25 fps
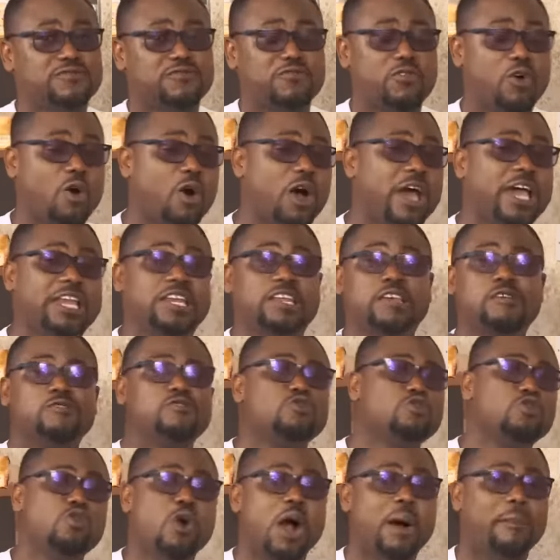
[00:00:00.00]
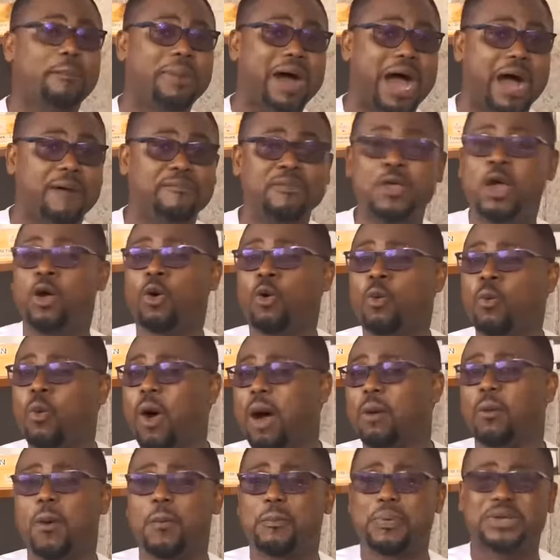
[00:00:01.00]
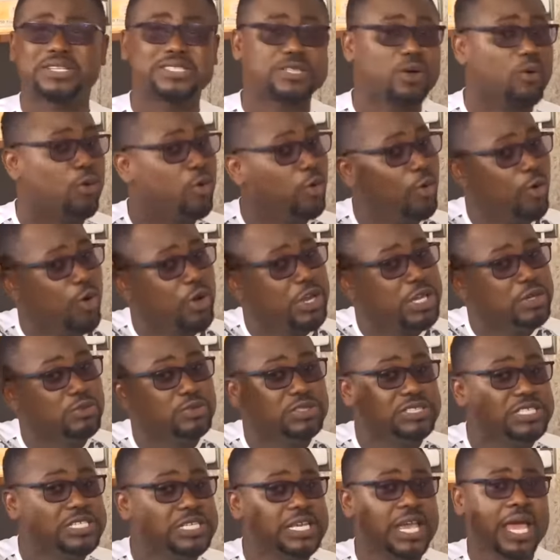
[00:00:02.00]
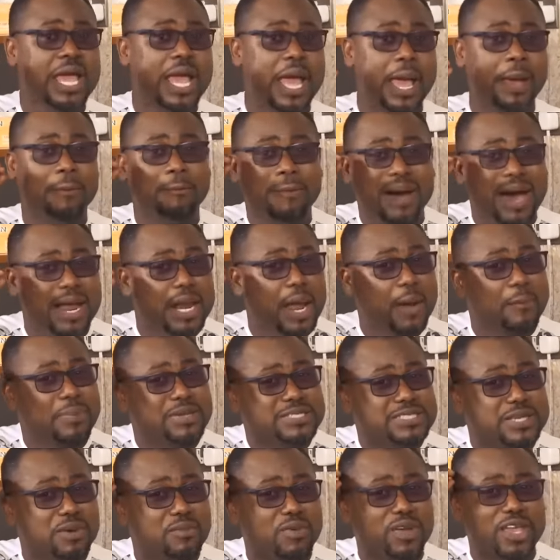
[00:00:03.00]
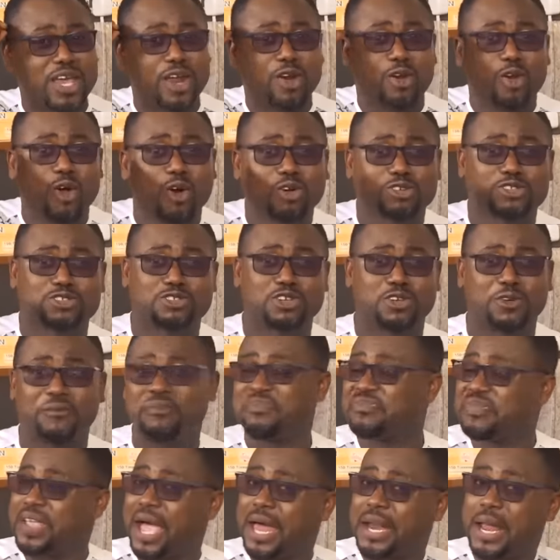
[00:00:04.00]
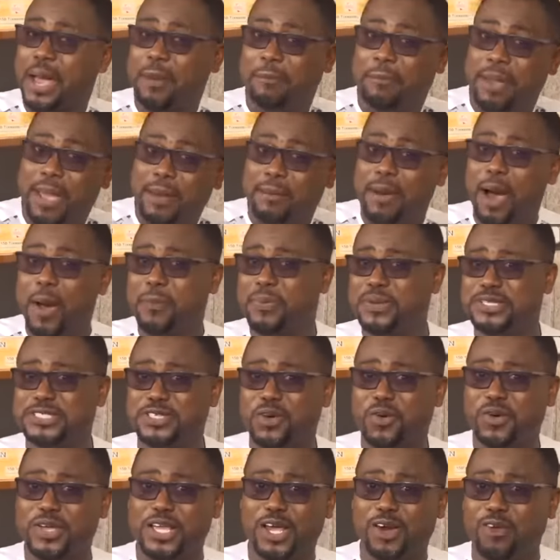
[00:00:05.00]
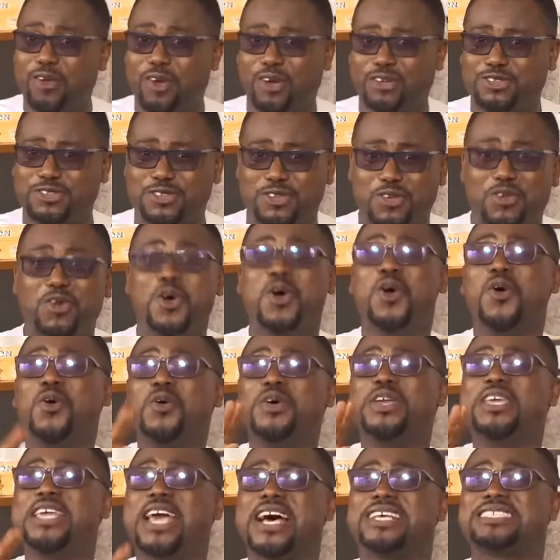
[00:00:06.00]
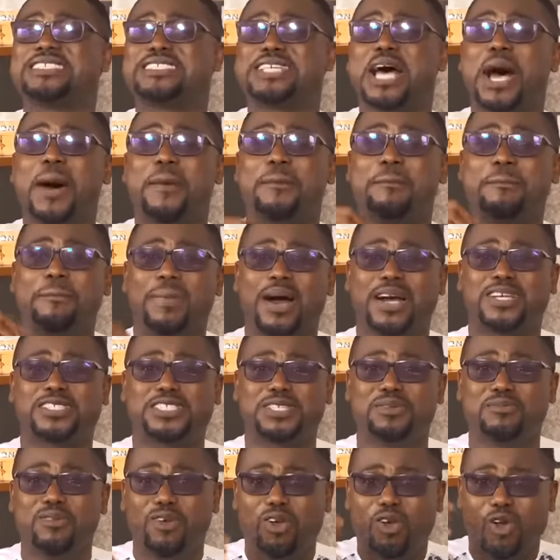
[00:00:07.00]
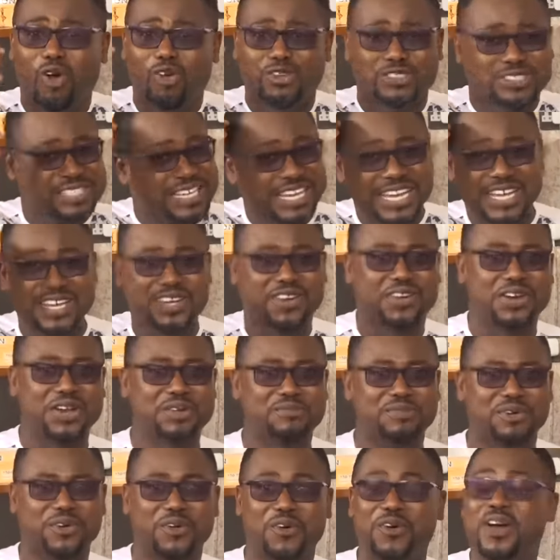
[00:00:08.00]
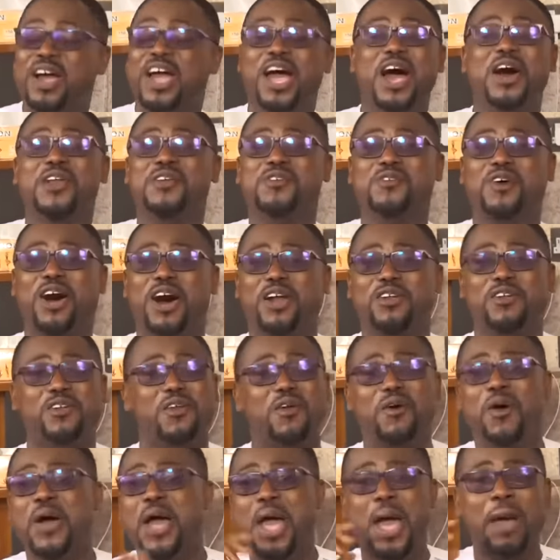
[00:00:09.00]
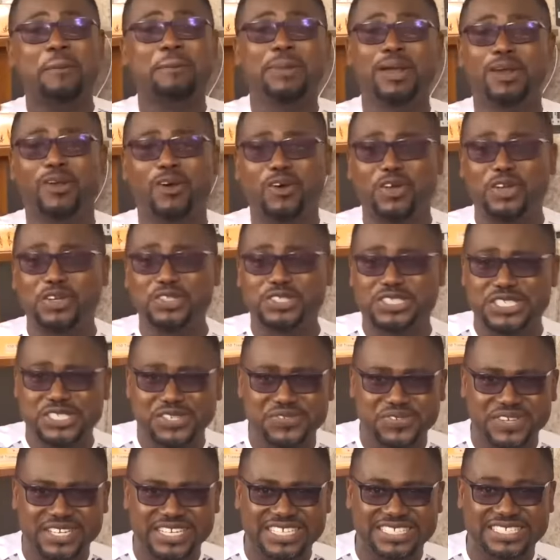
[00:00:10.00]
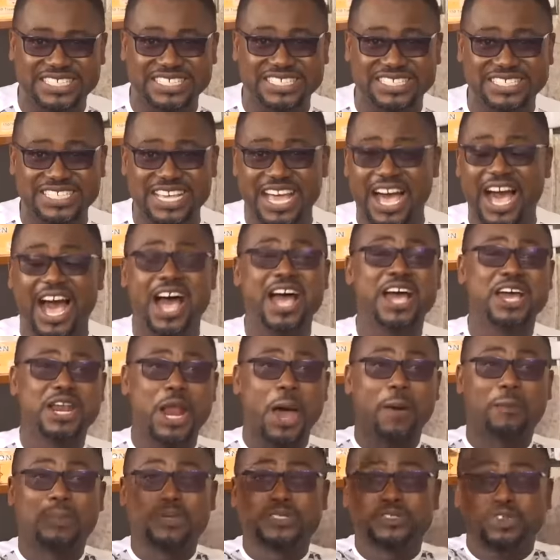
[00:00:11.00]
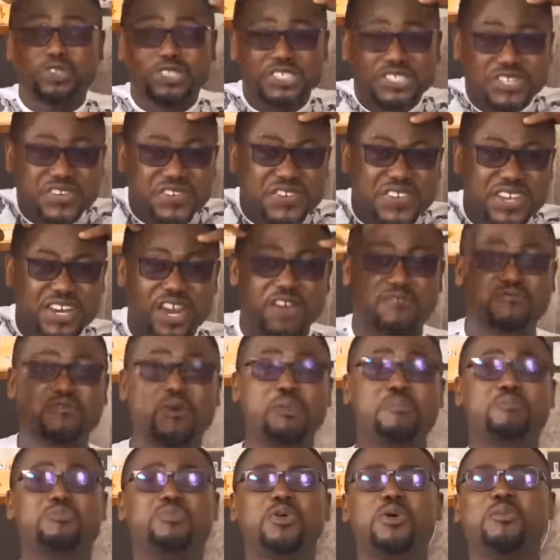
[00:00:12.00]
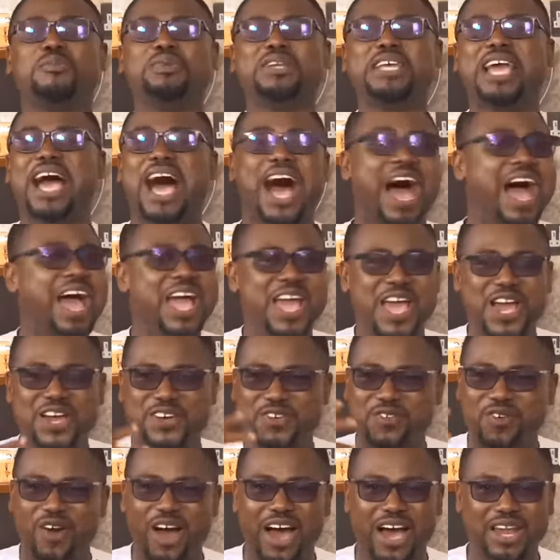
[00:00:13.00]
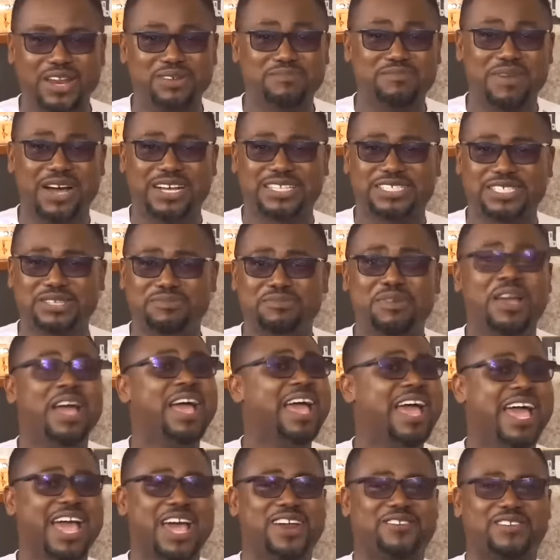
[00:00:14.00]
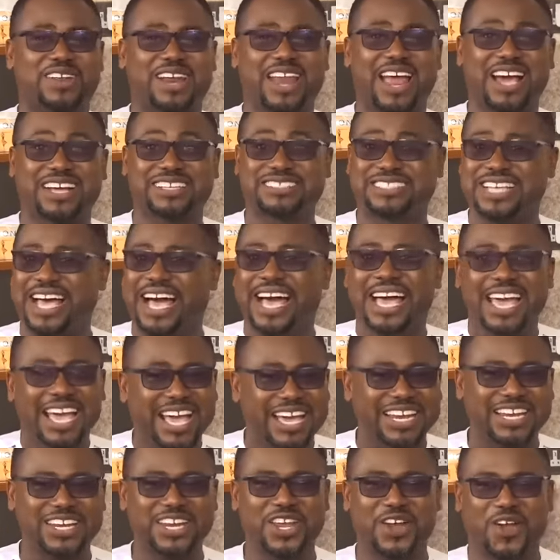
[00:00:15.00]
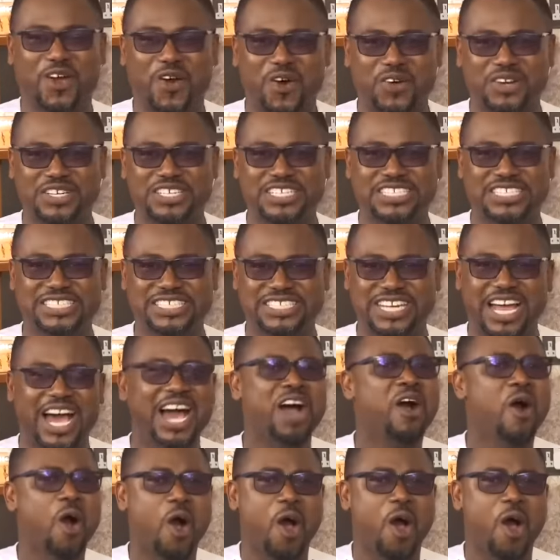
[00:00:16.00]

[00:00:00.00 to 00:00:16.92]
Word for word: for any Kuaba, wow, Pesa or Lockity, a man and Pesa will locks on, and a Bema Pesa will locks on. We are some Maxim locks criminal and one, and Bellocu 2 minutes is here. I pursue 2 minutes full broom beer and one in Maxim hair relaxer and then a conditioner.